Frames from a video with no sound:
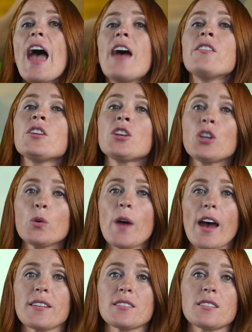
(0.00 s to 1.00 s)
In the
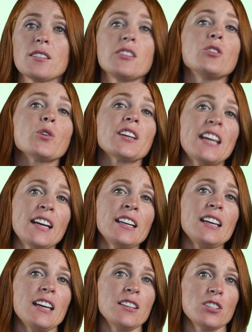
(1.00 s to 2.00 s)
US, the
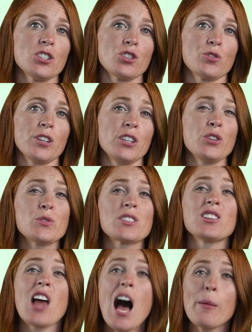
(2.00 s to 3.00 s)
organic industry
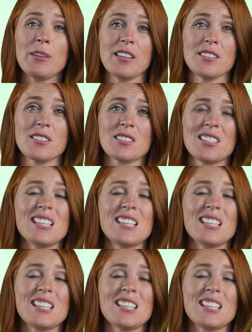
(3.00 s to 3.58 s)
used lobbyists